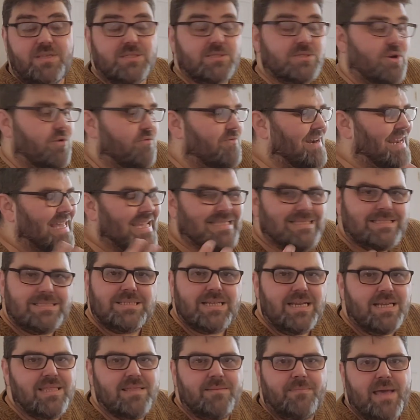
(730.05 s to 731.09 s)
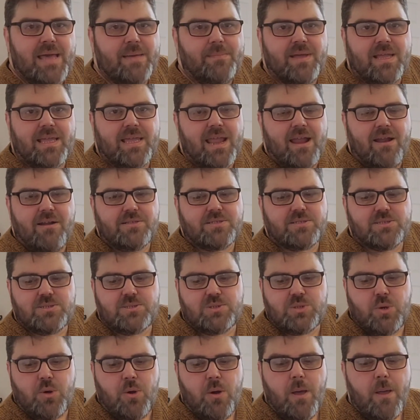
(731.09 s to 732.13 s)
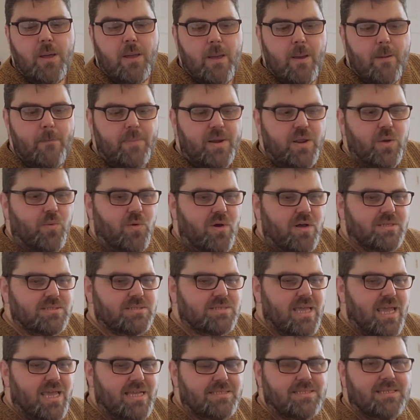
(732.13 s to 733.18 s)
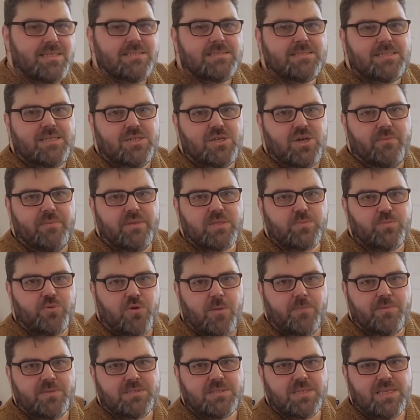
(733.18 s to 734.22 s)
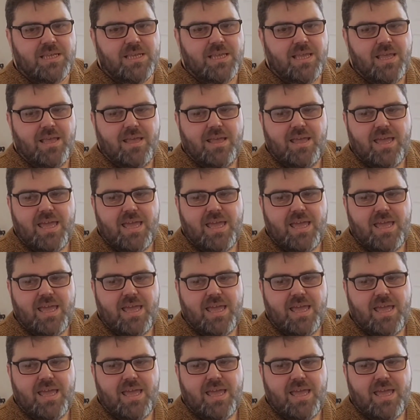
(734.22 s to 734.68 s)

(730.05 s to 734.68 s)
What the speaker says: It's not related to any of the Batman characters at all, but it was a DC Comics property.